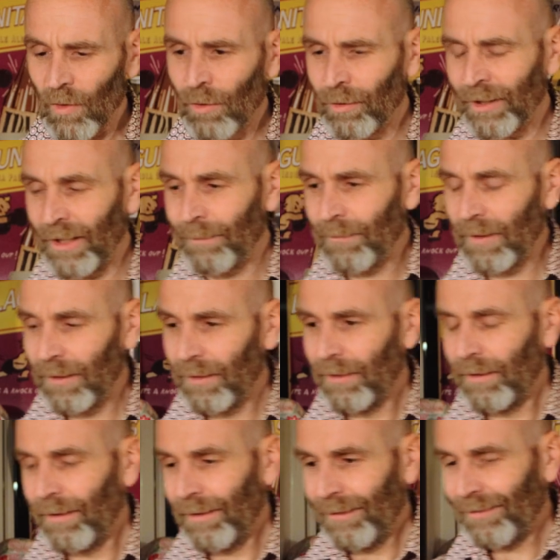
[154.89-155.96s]
Okay,
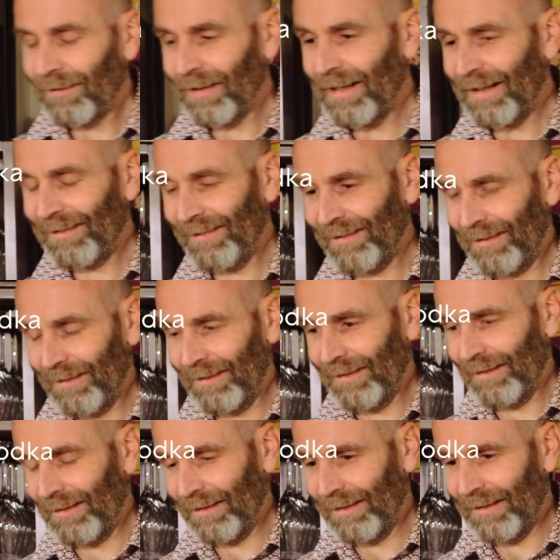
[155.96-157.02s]
so that's
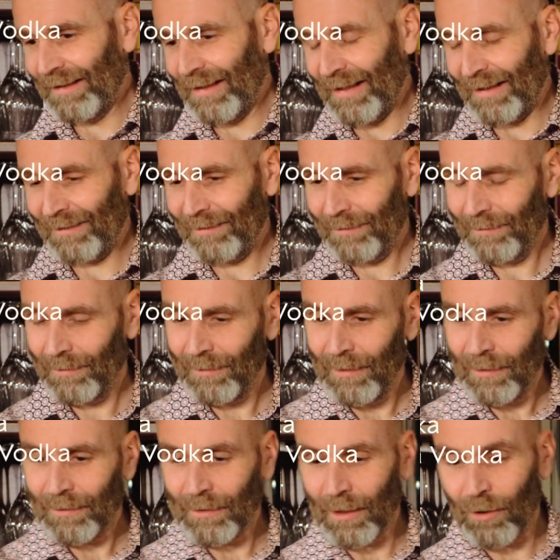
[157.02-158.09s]
that.
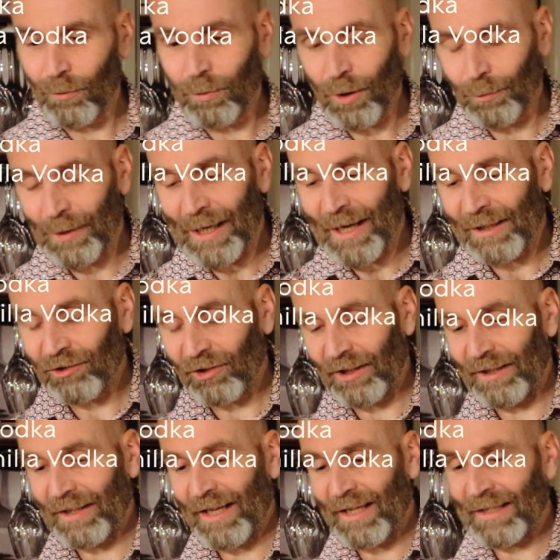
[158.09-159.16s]
Now what we
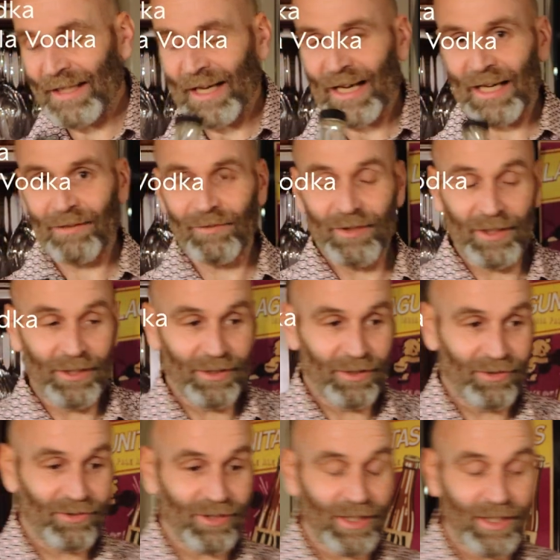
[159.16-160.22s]
actually then have
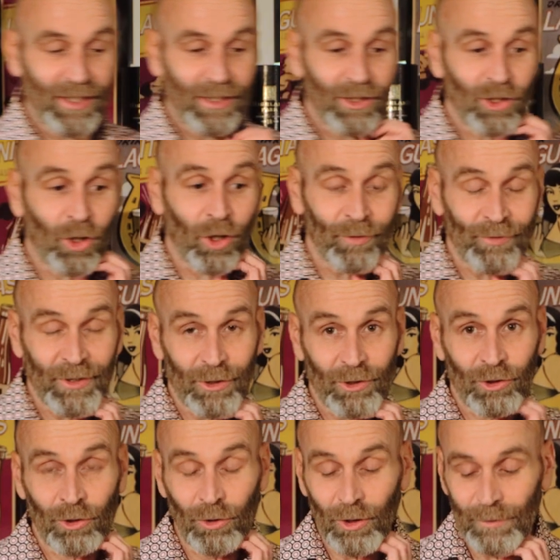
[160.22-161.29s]
is a coffee
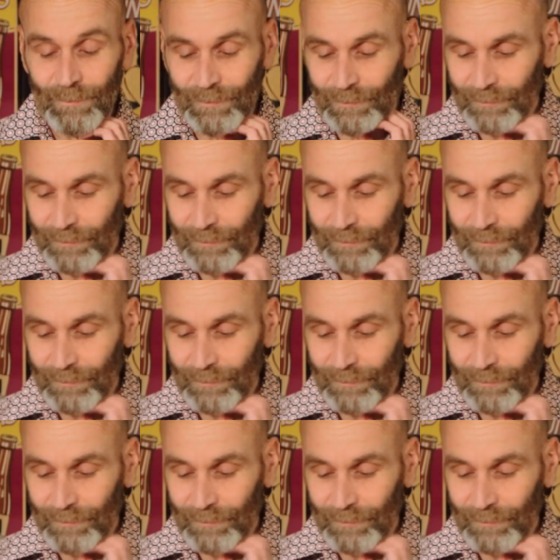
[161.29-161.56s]
liqueur.